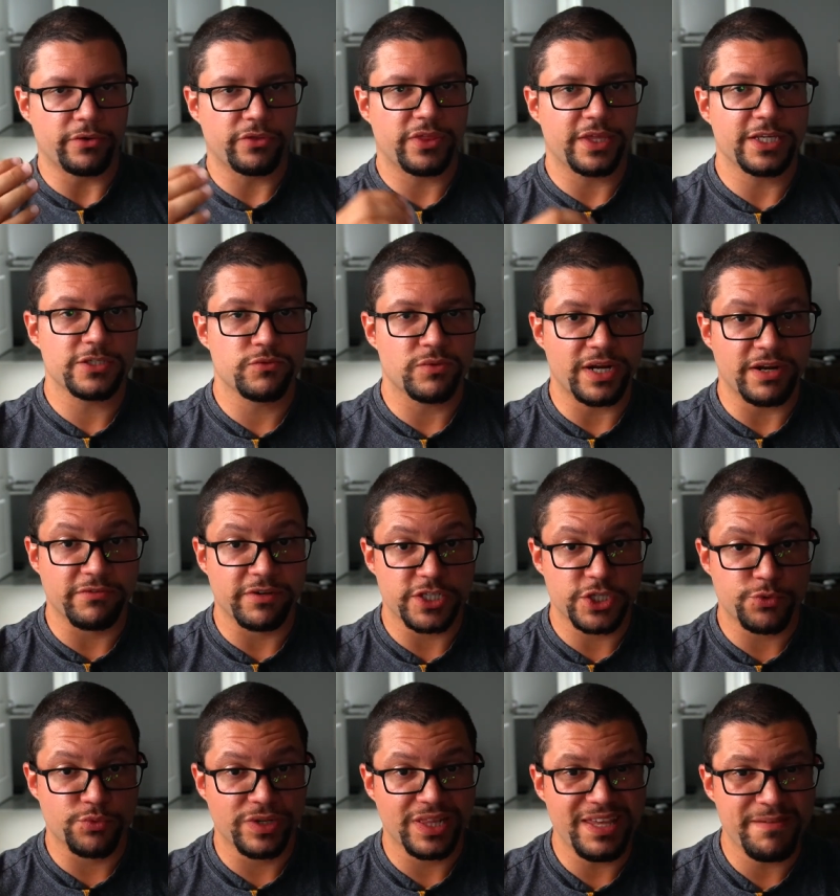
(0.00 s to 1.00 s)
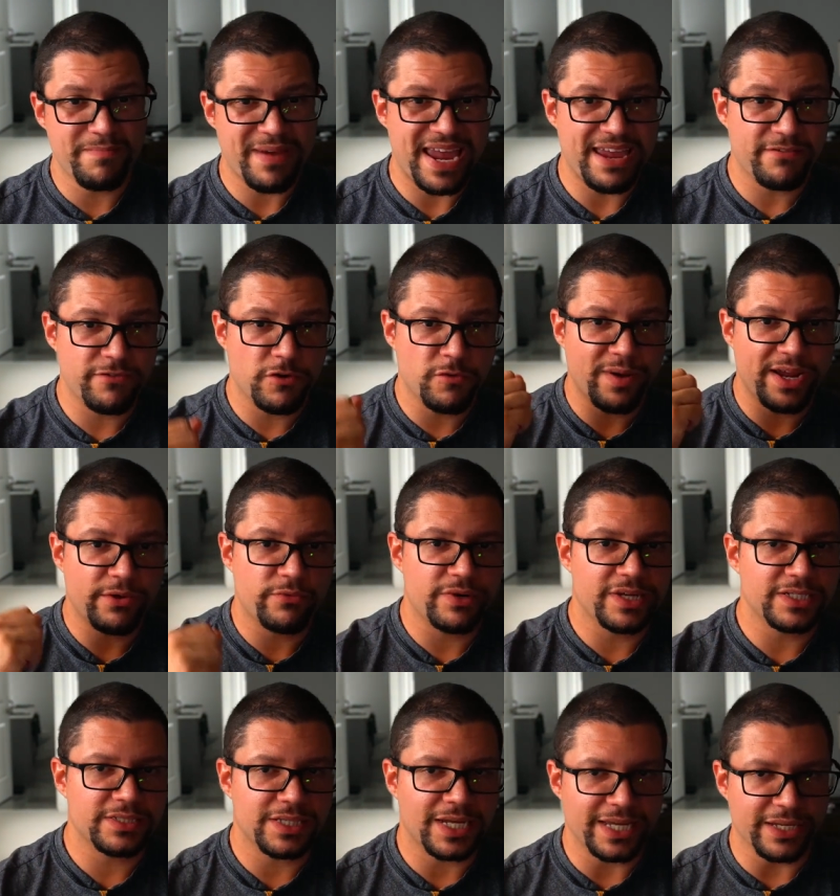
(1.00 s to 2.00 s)
Whenever it's really painful my wrist I
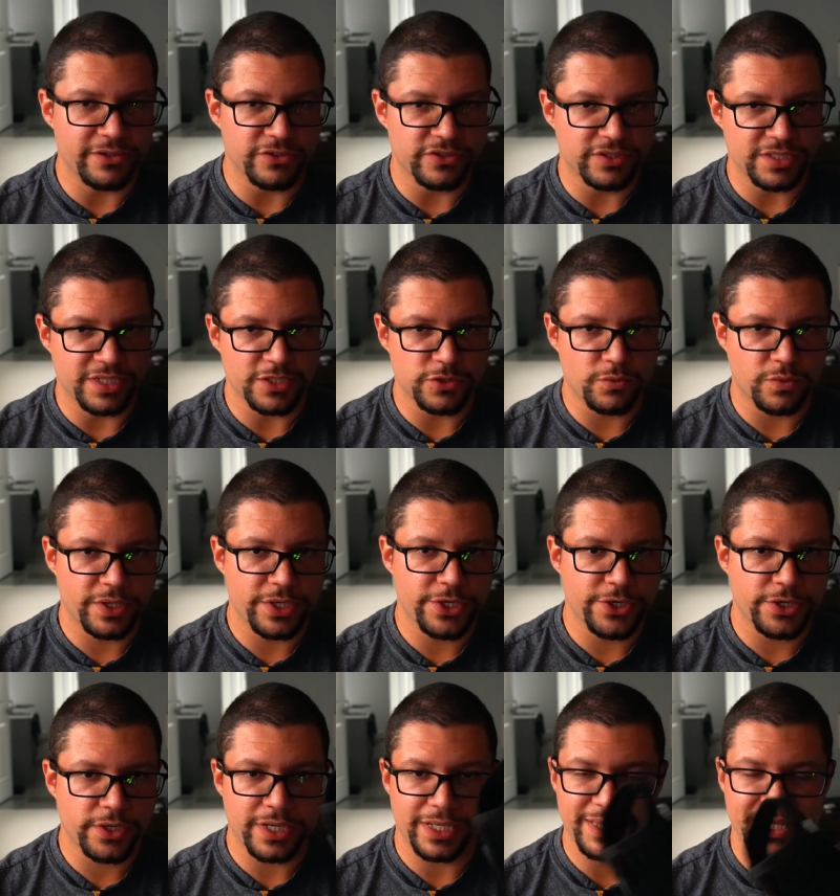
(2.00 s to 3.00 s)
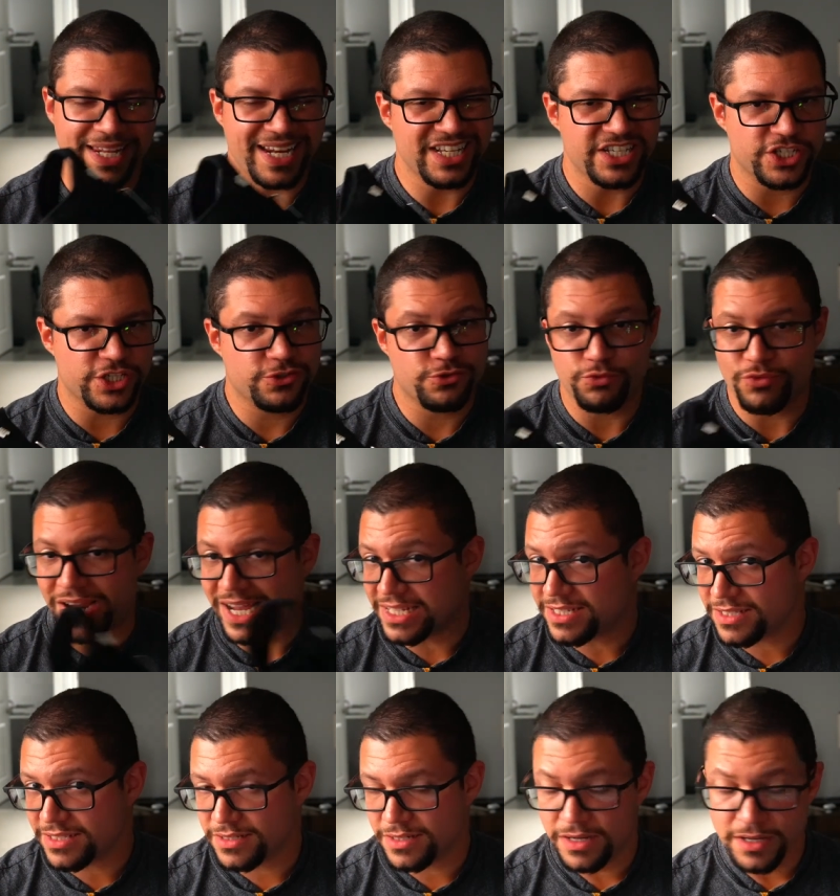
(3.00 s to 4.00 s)
use this one here and then I just rest
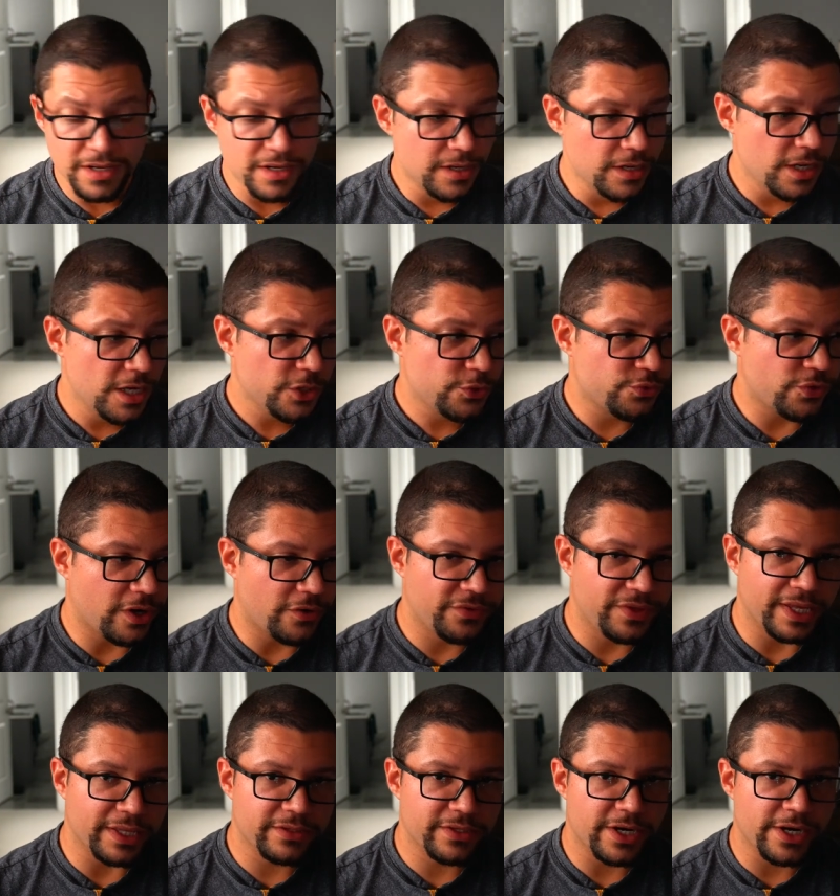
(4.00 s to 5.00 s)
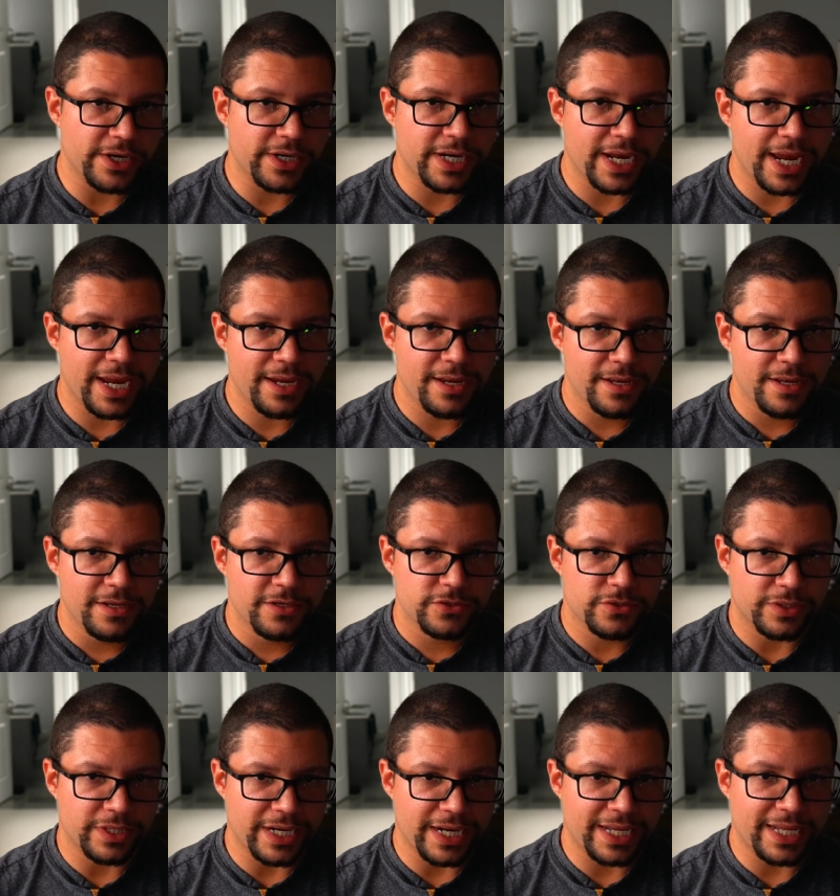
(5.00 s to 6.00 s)
throughout the entire day so then I
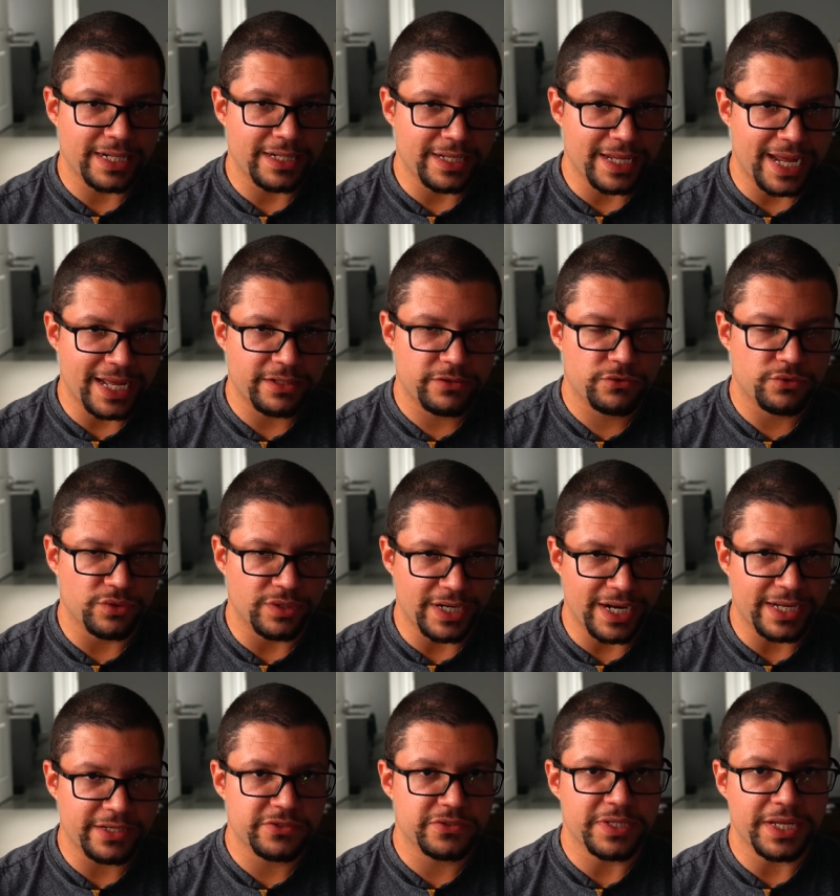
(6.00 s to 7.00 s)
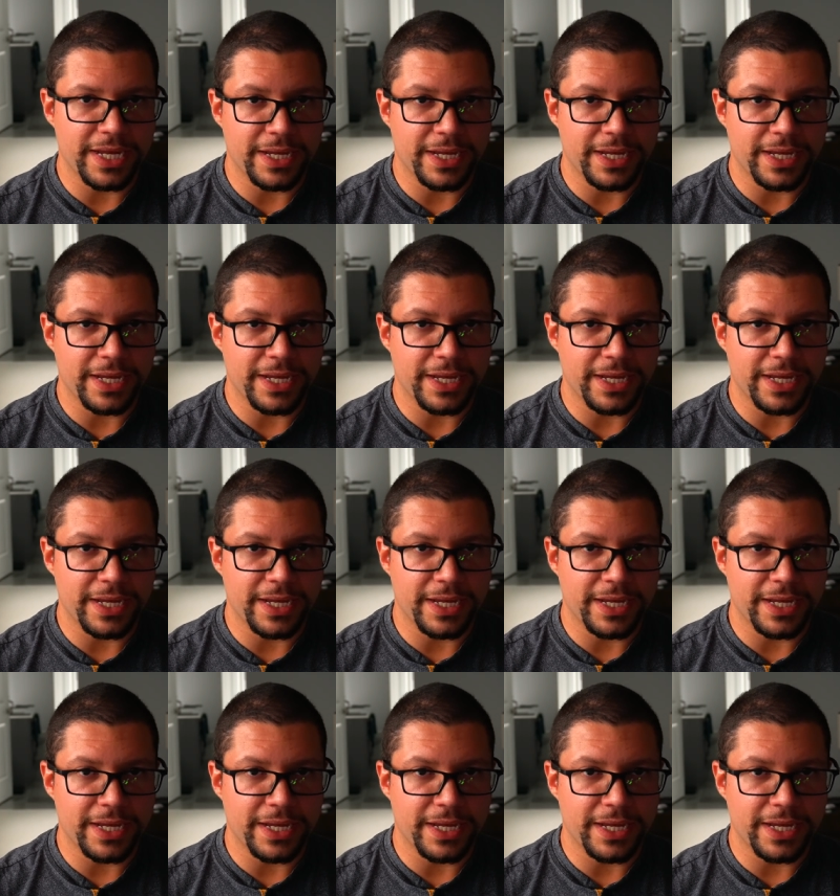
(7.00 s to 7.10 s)
can get to the next day